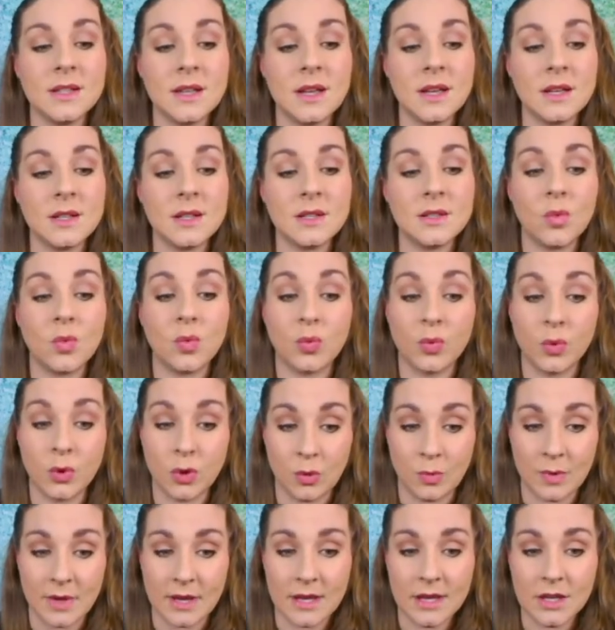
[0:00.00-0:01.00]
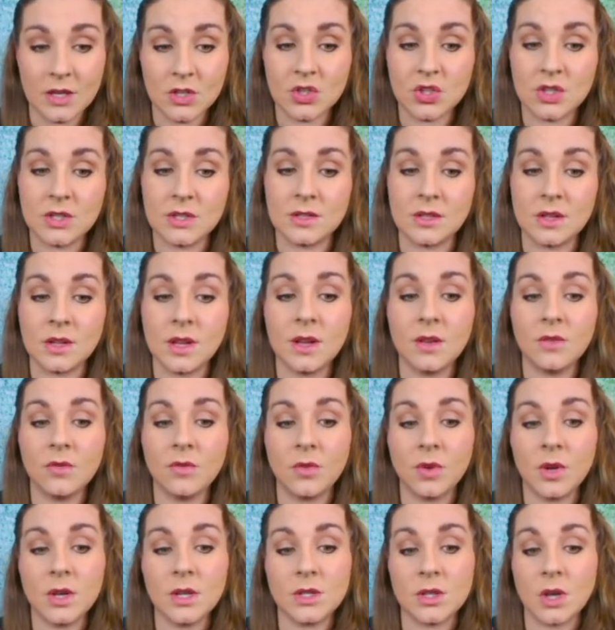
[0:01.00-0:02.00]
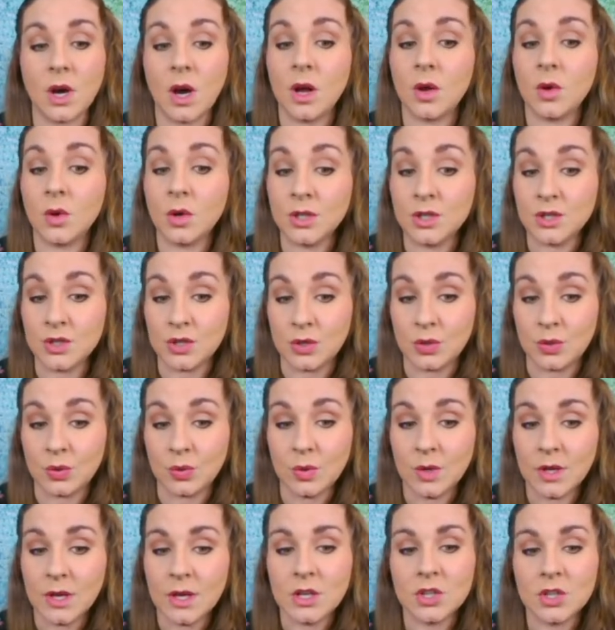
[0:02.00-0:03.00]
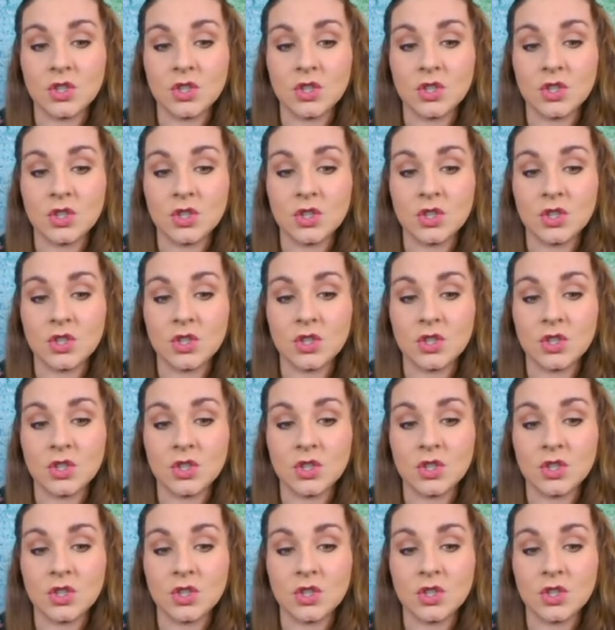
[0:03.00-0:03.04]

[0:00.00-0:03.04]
is Ruby. She's looking for a dog or two.